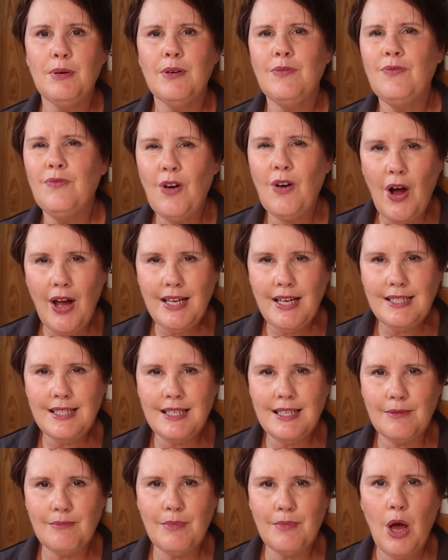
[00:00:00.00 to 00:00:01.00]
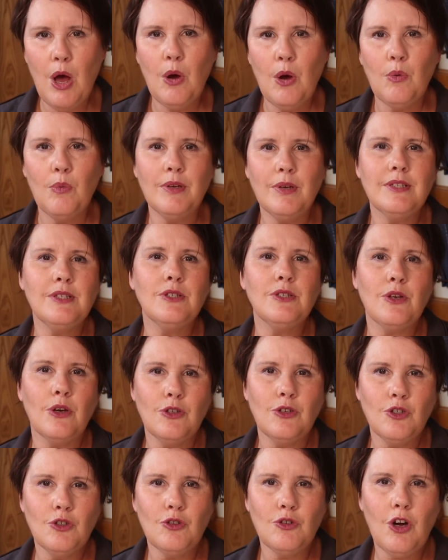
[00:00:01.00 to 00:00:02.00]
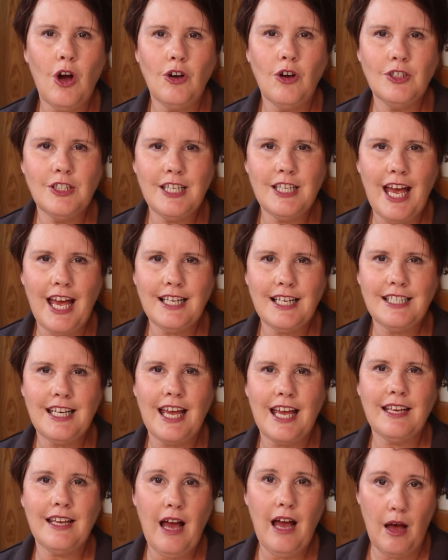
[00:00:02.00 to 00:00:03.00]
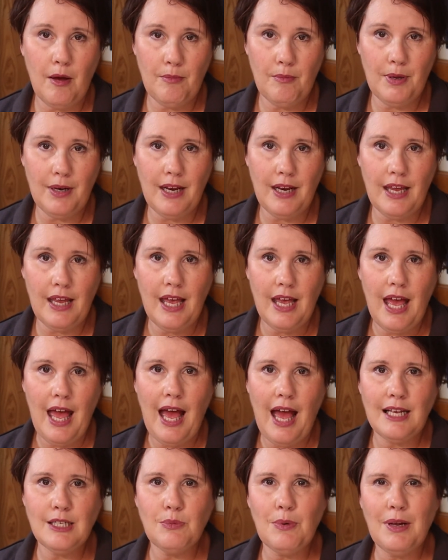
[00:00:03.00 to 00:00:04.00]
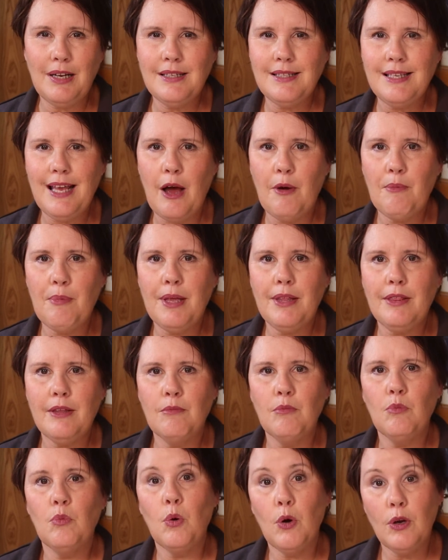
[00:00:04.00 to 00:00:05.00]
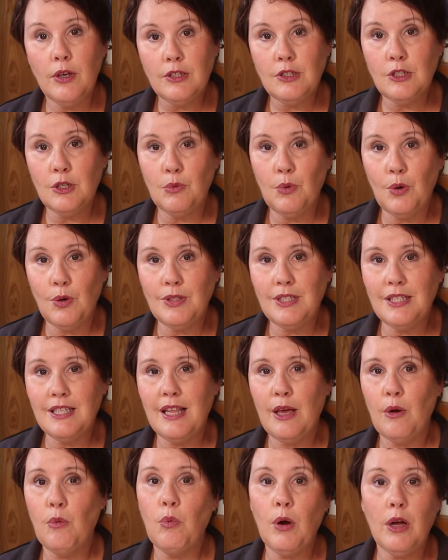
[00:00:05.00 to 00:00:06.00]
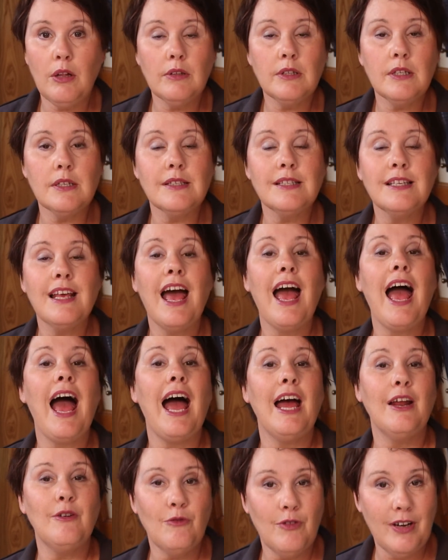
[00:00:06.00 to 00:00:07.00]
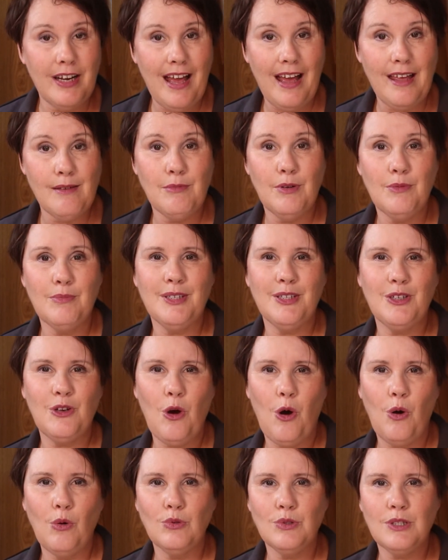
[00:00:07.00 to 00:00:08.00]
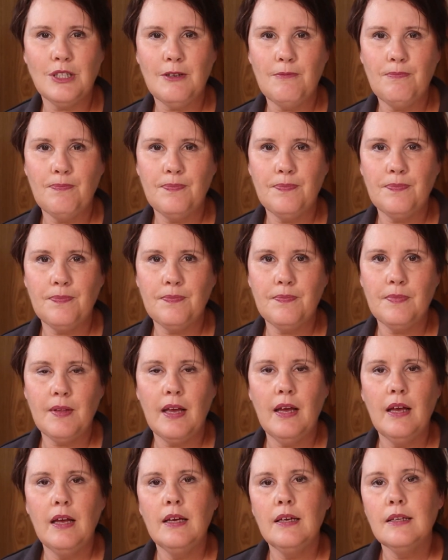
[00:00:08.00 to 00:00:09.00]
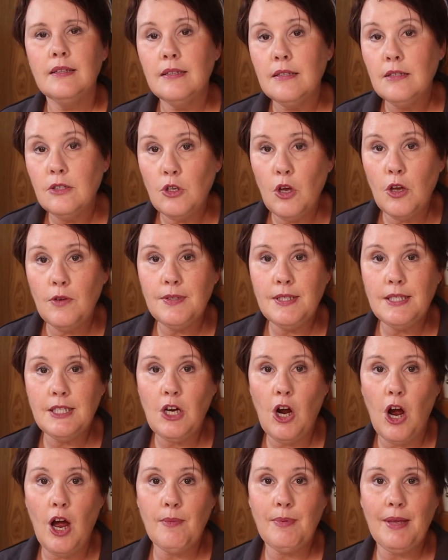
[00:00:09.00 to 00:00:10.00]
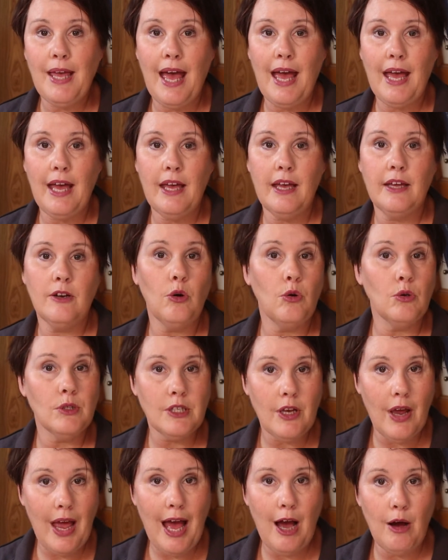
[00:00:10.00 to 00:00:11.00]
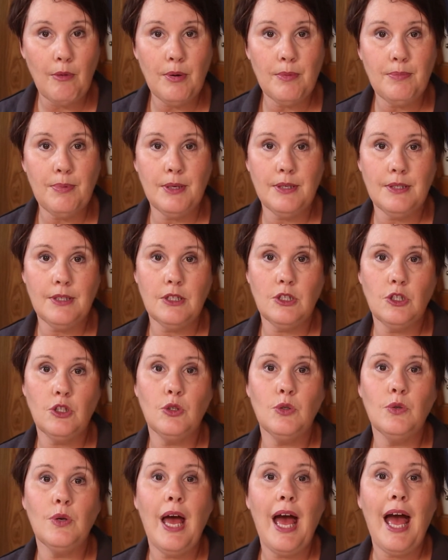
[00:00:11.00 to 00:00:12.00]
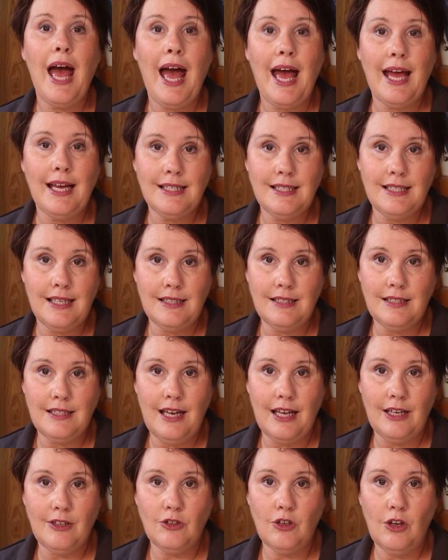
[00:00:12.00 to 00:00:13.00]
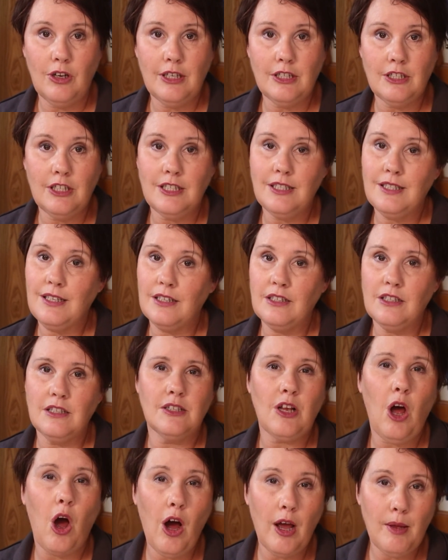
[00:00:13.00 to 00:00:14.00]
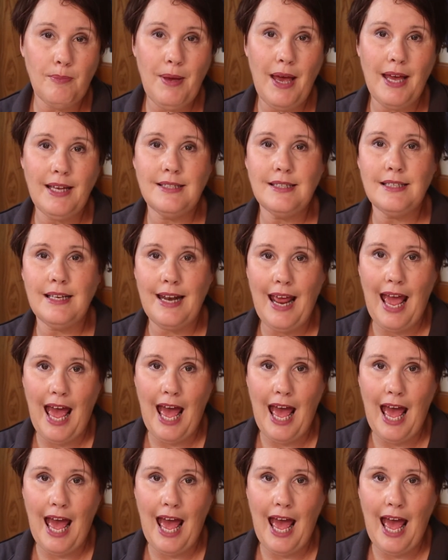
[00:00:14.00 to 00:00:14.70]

provides them with social contact and company, as well as helping them work towards their wellness and reablement goals. This service type can also help a person to access technology such as iPads and